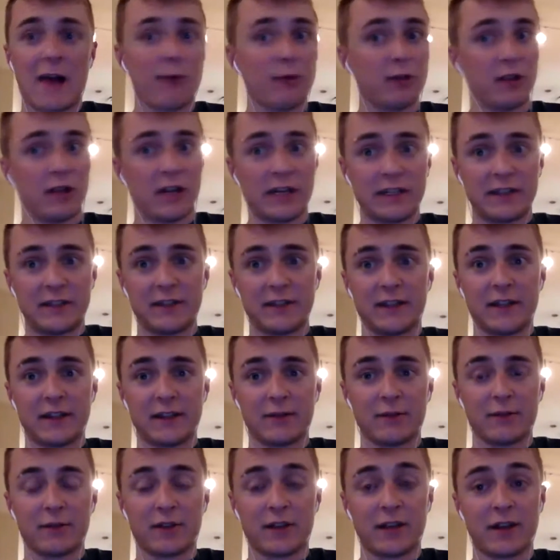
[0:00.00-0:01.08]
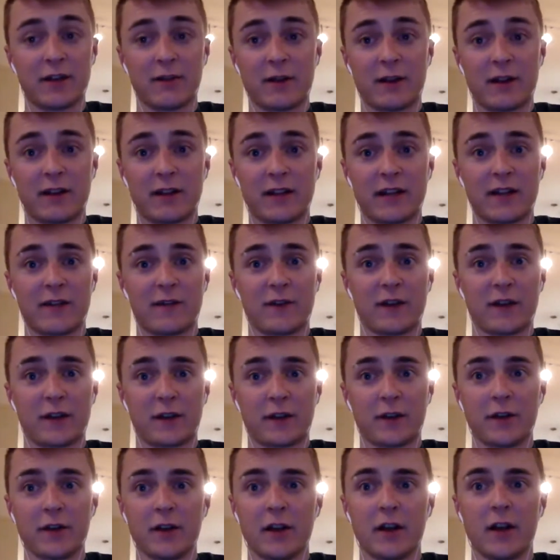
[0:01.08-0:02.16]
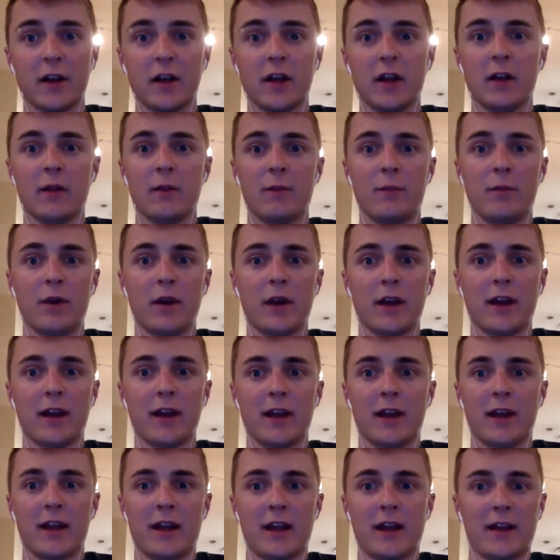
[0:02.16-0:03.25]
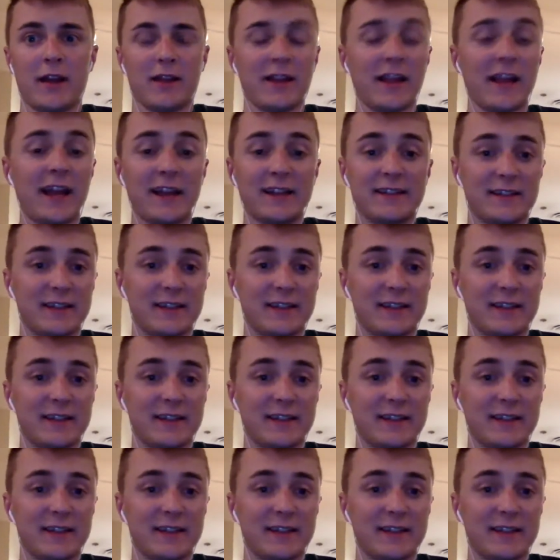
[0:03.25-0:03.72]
I would like to get around that if I could, but lead's